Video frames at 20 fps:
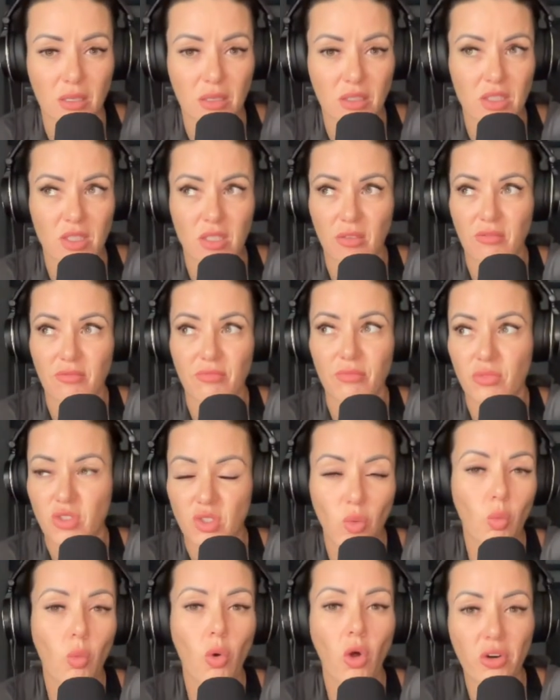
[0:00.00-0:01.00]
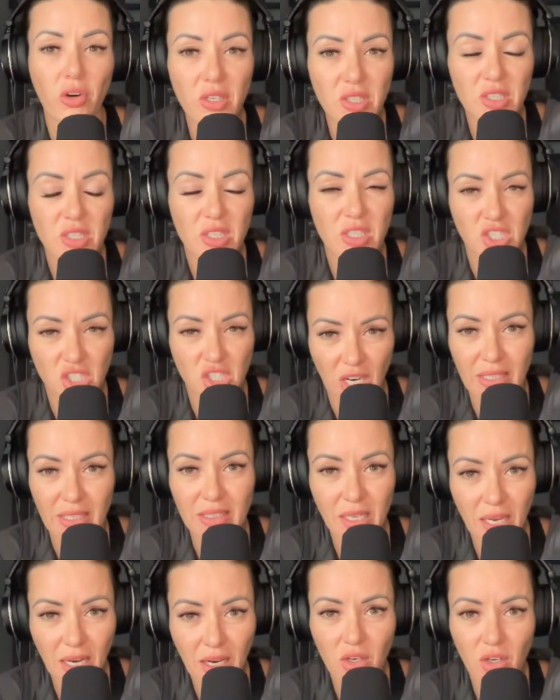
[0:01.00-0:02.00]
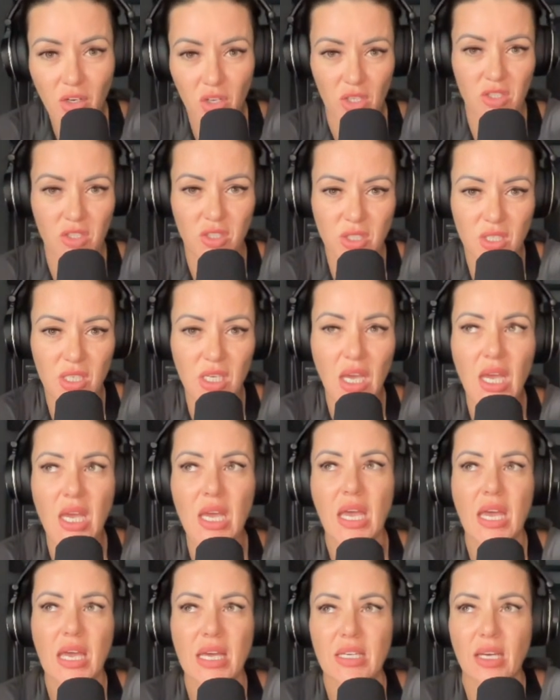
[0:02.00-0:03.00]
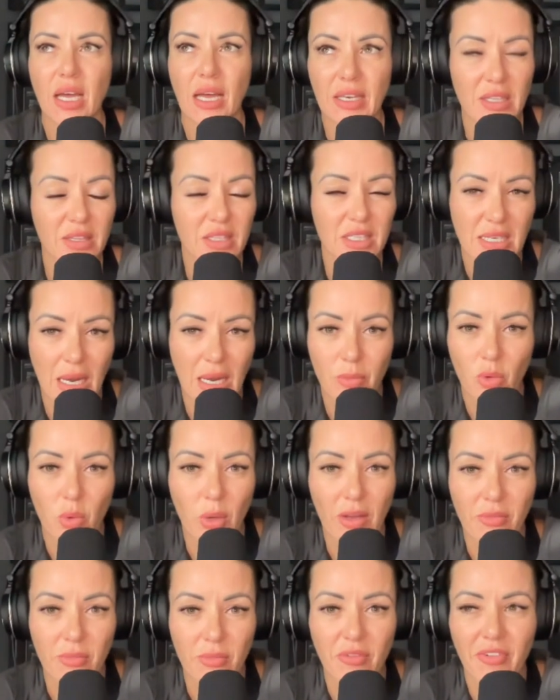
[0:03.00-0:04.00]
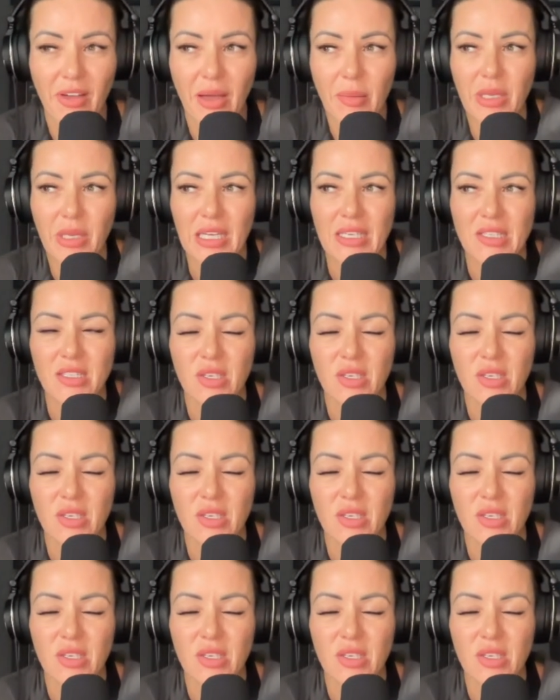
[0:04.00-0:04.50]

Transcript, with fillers: to to warrant the childcare costs and the time away from the family.